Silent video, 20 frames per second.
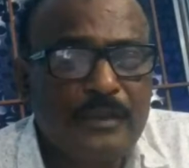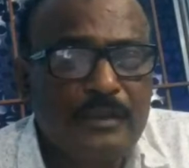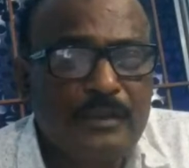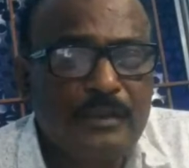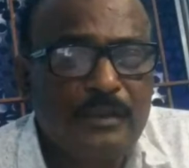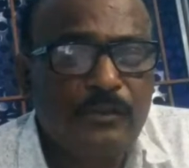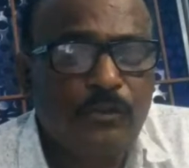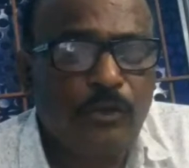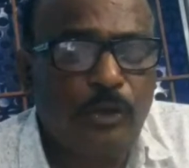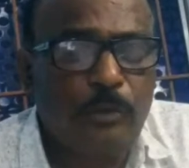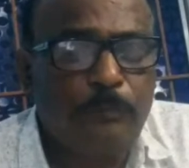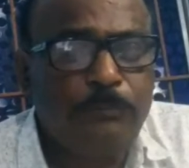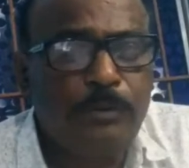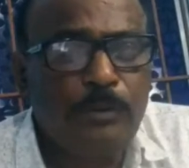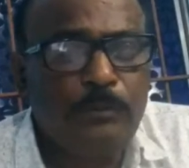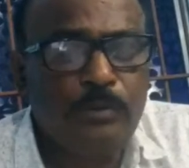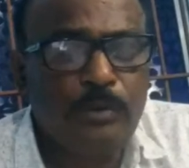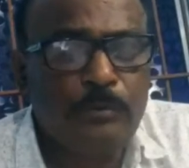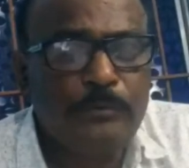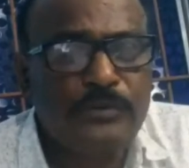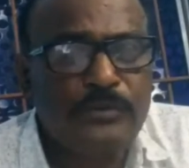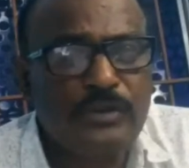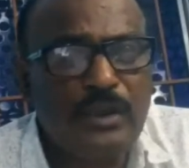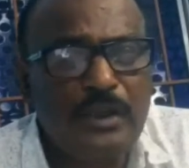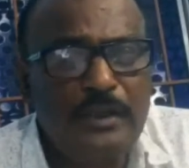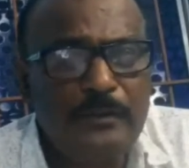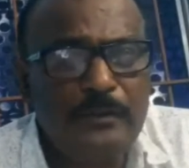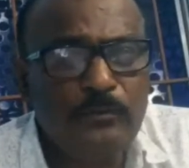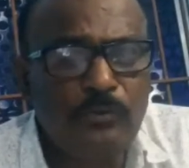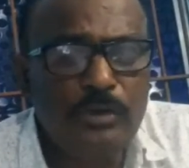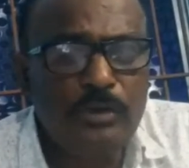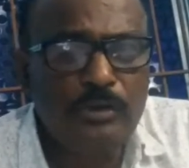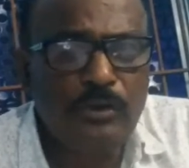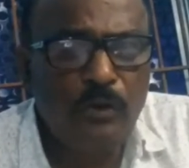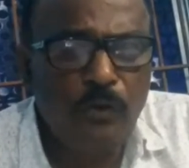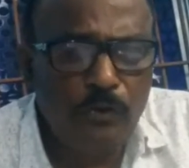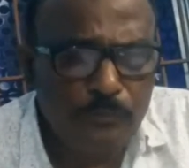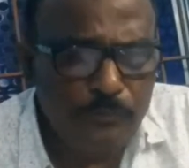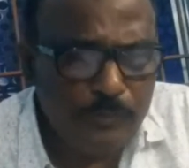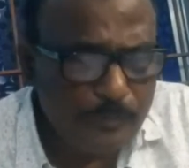culpable homicide will
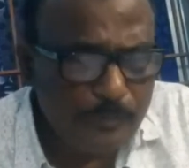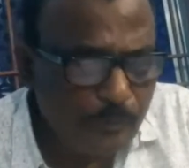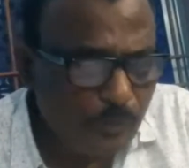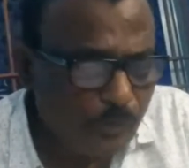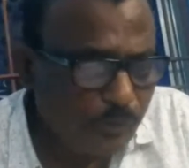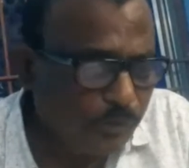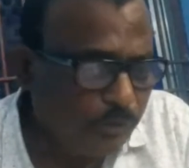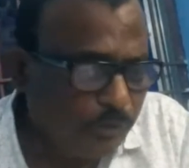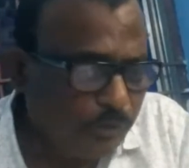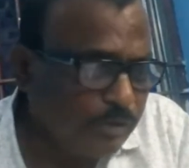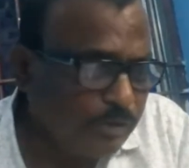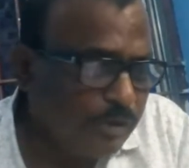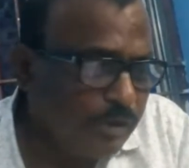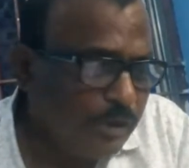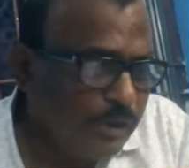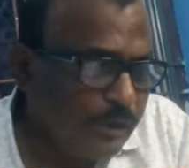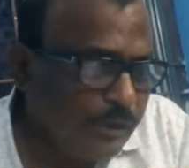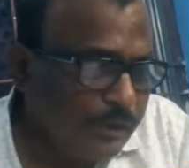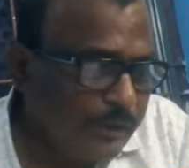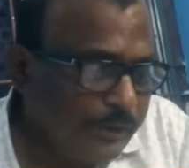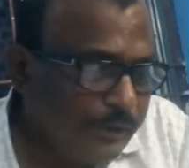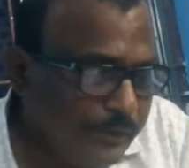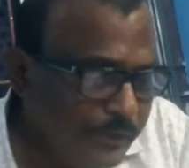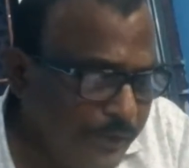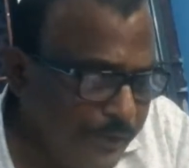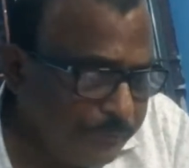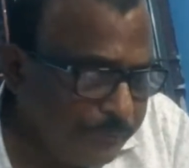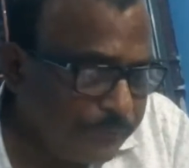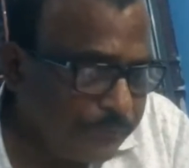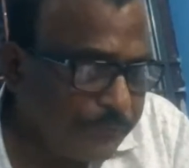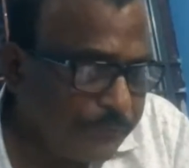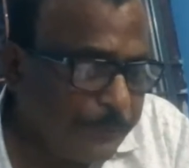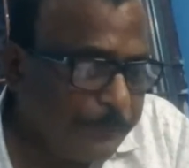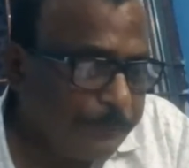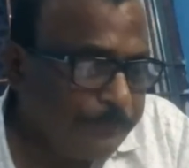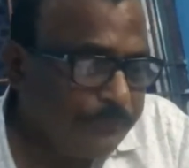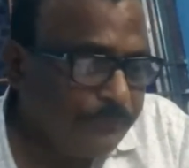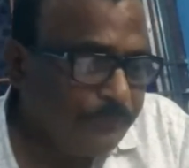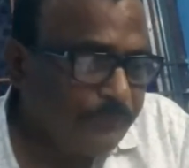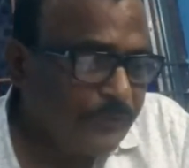not be murder if
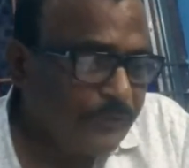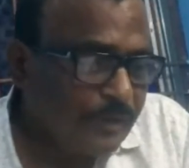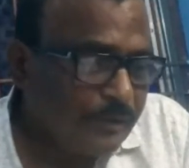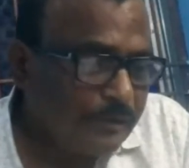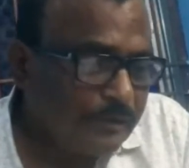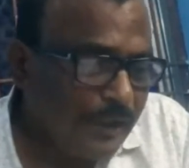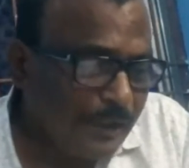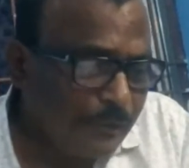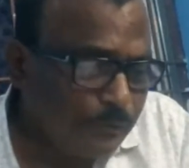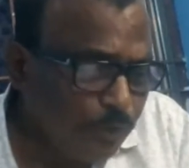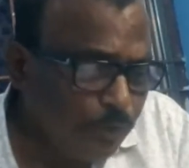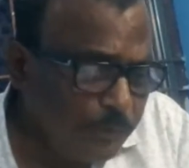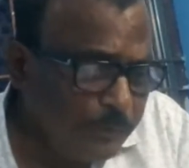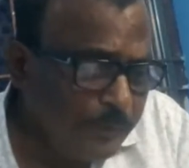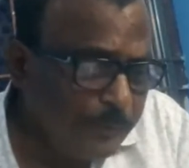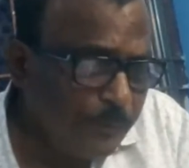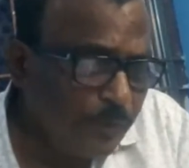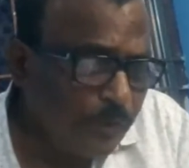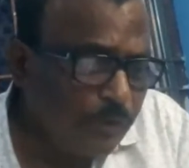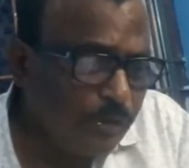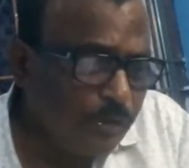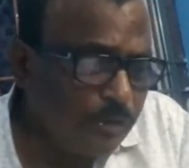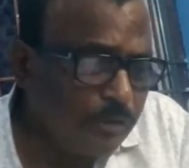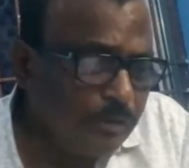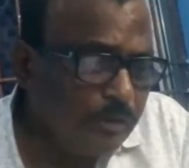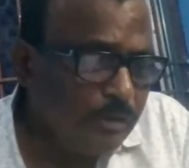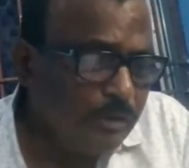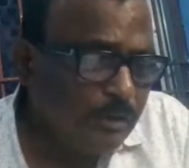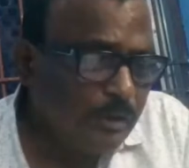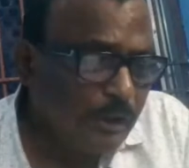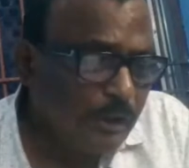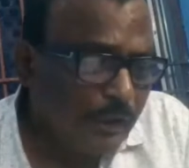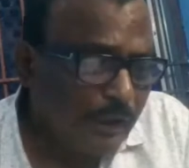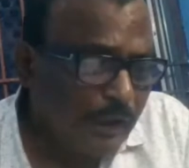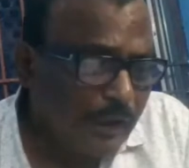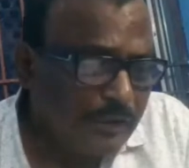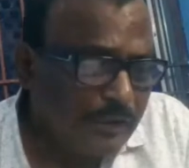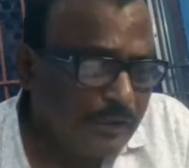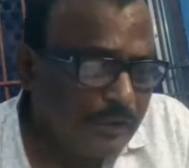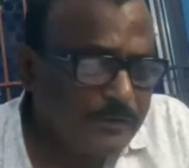that will be murder
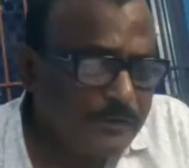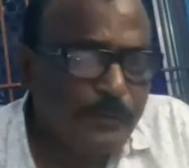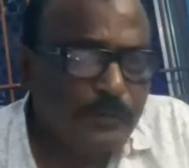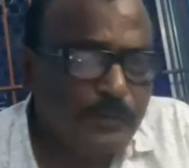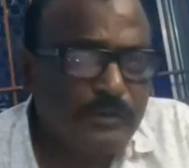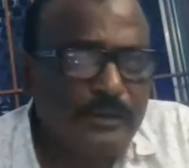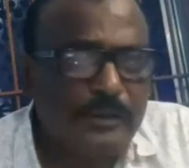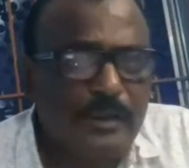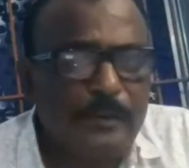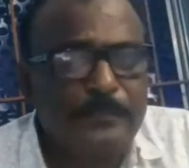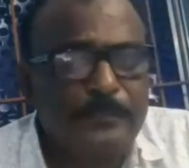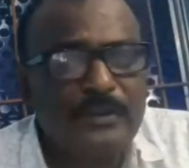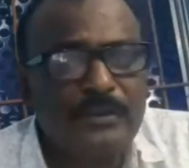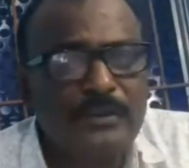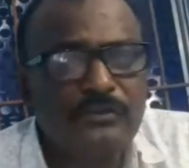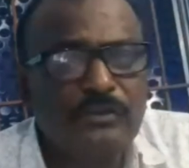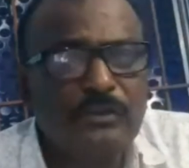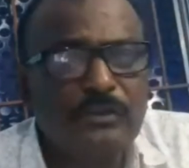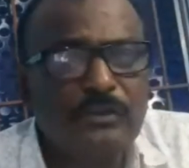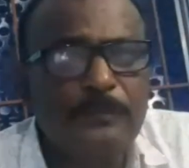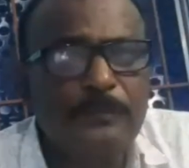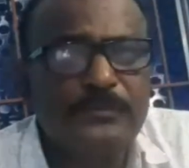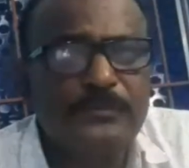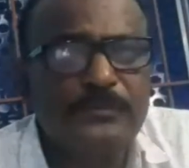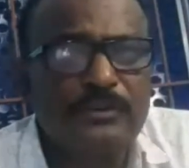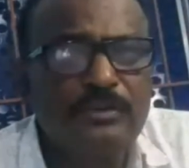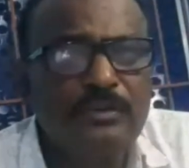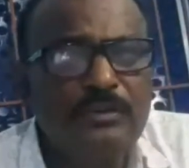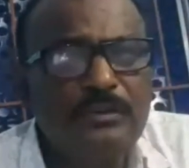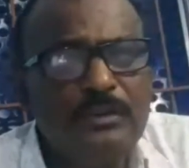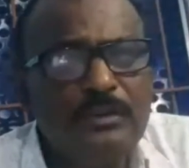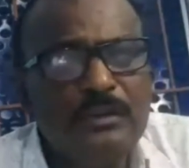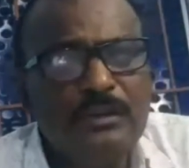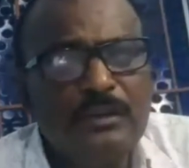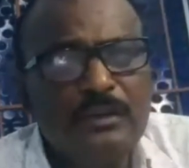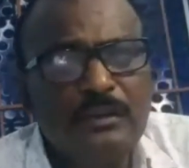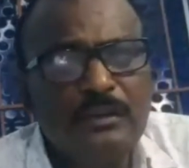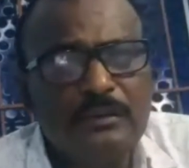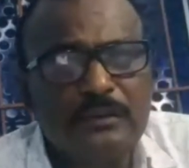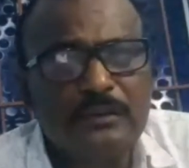as per the definition of section
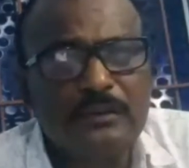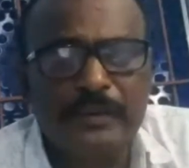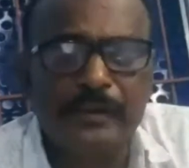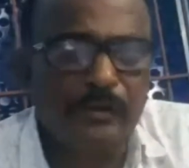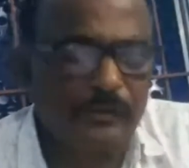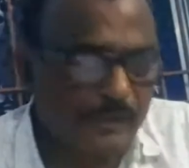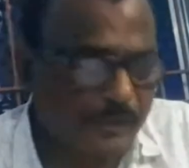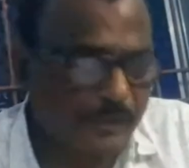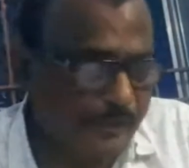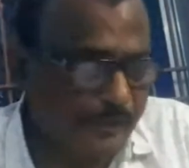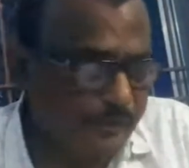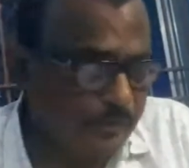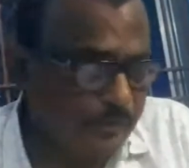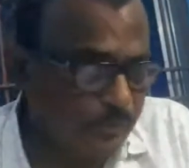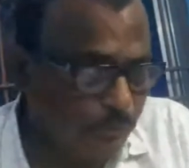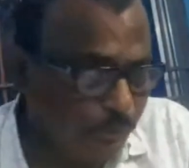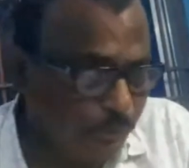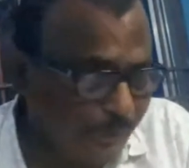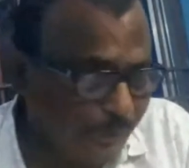300. What are